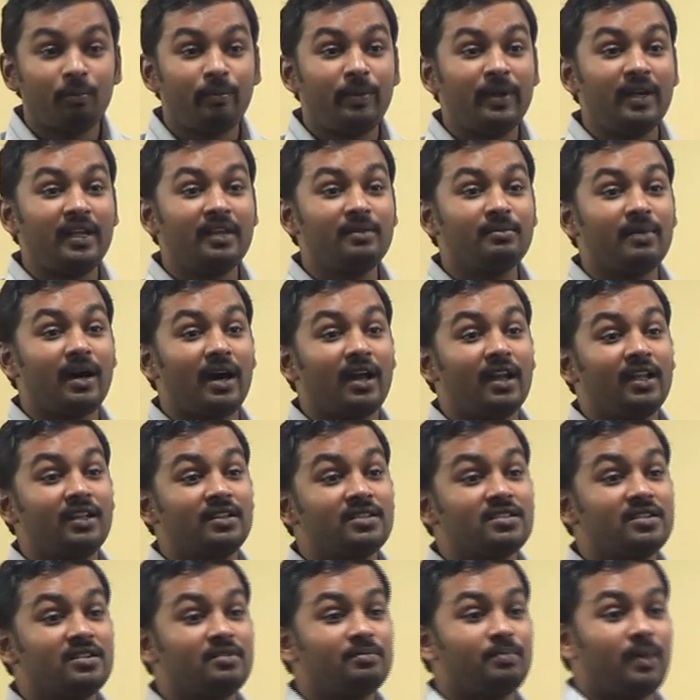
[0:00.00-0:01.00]
Opening
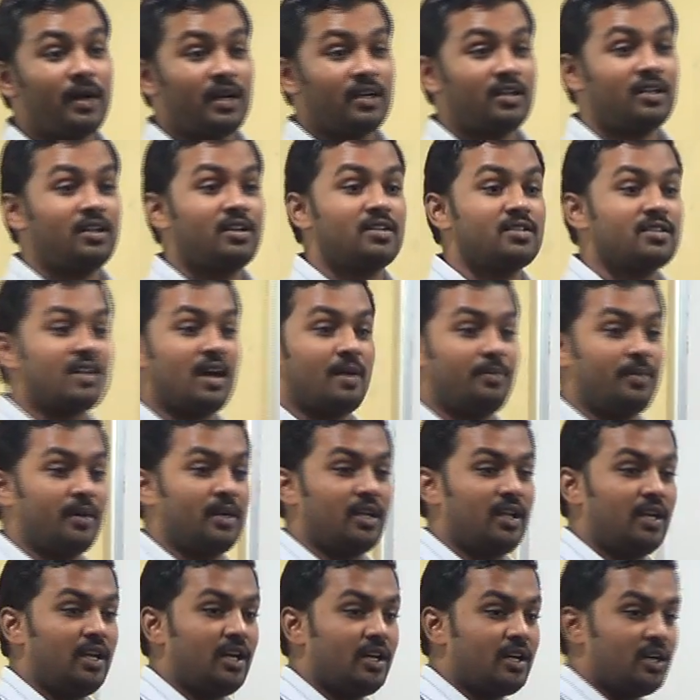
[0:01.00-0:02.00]
balance in partner's
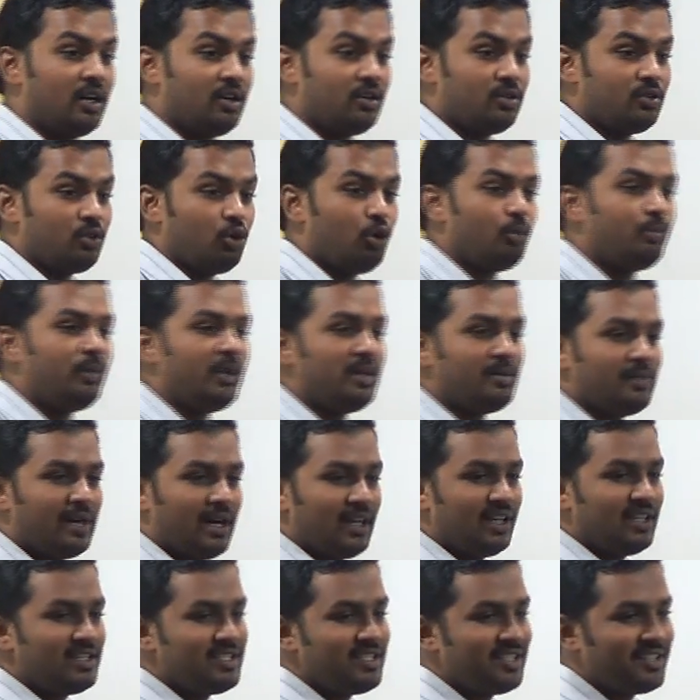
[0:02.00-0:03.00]
capital account. Opening
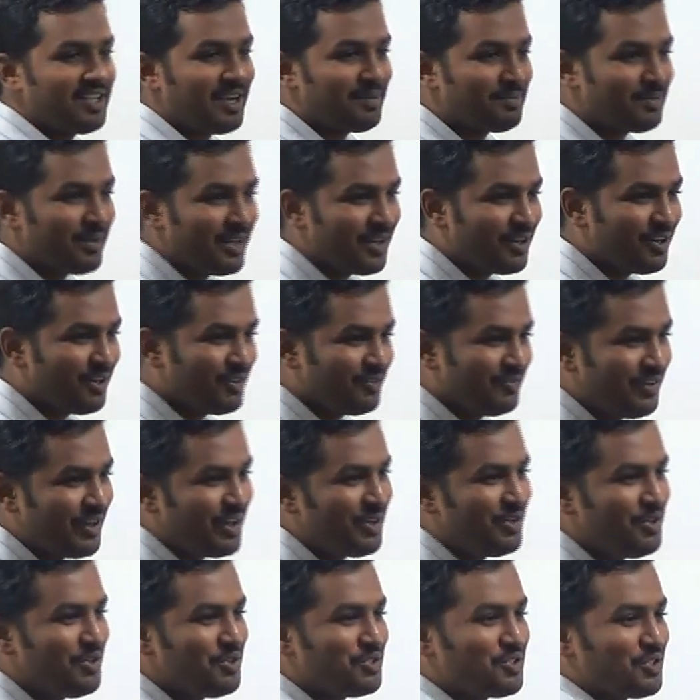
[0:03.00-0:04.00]
balance in capital account,
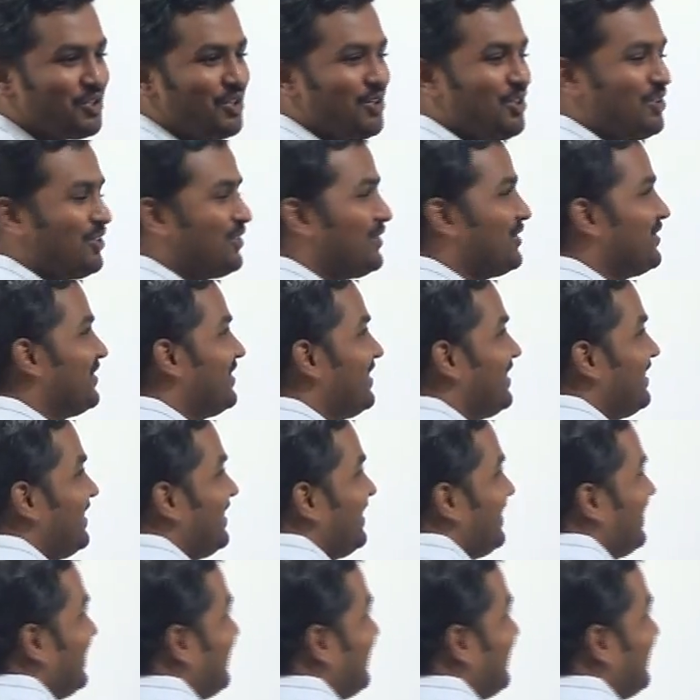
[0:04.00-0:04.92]
where do you show?